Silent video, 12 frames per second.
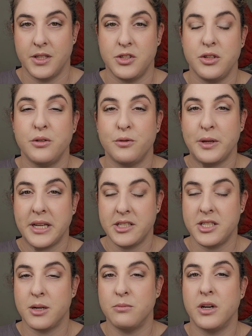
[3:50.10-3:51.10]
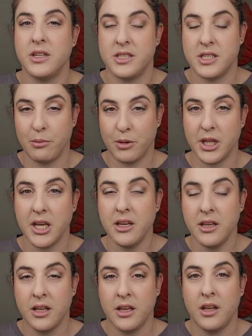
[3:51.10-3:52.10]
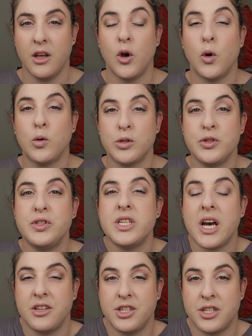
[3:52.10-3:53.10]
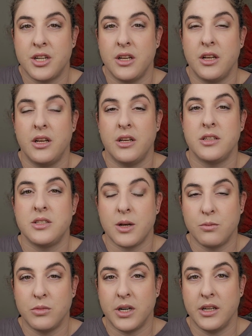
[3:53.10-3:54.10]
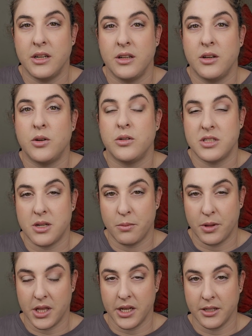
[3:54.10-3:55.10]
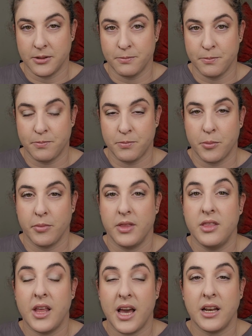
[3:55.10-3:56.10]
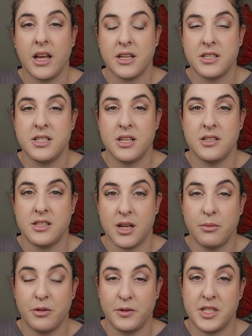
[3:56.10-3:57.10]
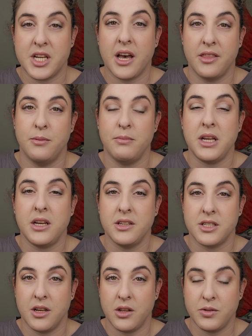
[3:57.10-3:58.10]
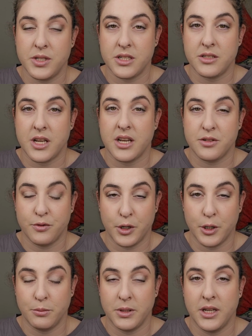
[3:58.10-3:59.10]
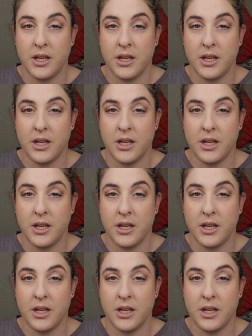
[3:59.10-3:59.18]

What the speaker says: To affect someone, something, or to touch someone or something. That is some of its other meanings and uses as a verb.